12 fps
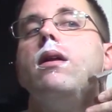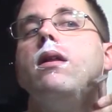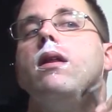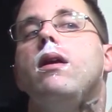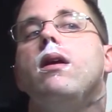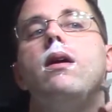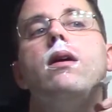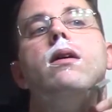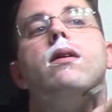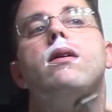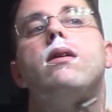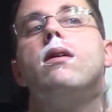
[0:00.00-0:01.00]
The
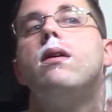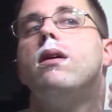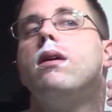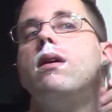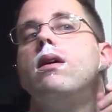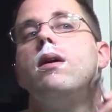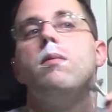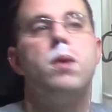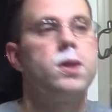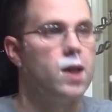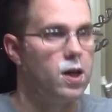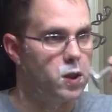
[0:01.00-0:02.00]

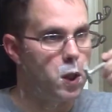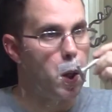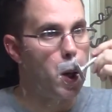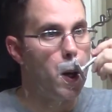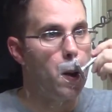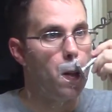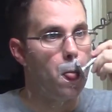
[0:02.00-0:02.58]
mustache area